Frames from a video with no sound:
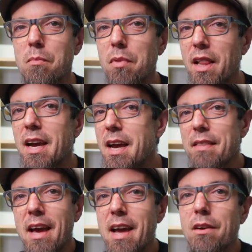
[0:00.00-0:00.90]
play,
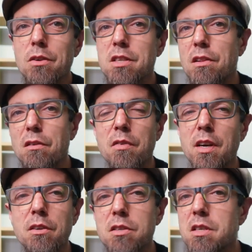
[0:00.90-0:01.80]
the angles of their
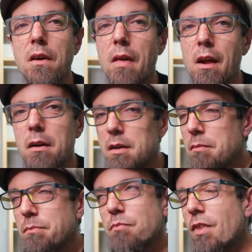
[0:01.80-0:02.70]
fingers.
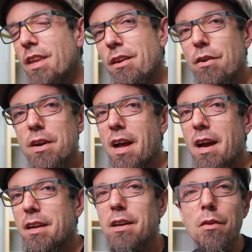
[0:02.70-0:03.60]
You're
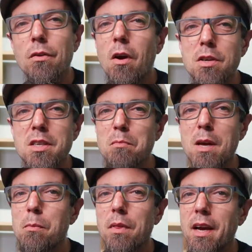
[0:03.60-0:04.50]
not, there are some
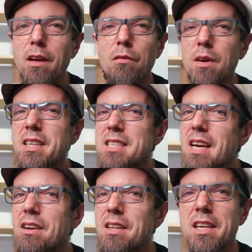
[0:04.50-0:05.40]
people that can really
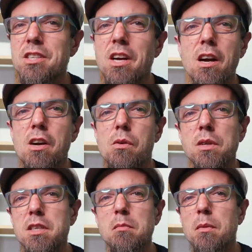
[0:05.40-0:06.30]
sound like Jocko
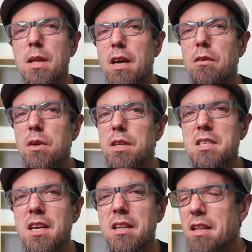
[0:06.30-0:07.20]
and some people that can really
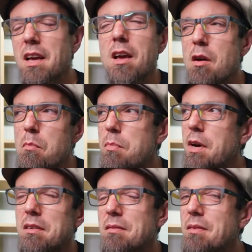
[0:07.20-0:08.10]
sound like,
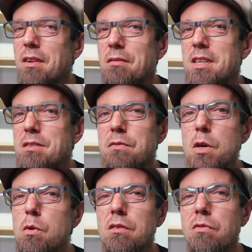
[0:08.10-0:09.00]
but it's
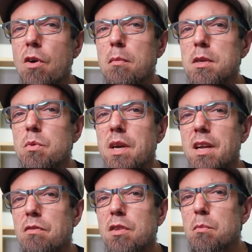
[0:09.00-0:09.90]
few and far
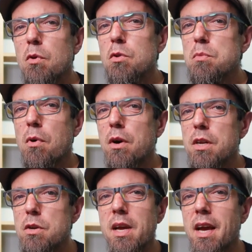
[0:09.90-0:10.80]
between. For the most part,
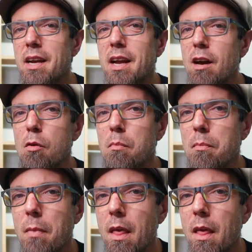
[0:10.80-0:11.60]
you can't help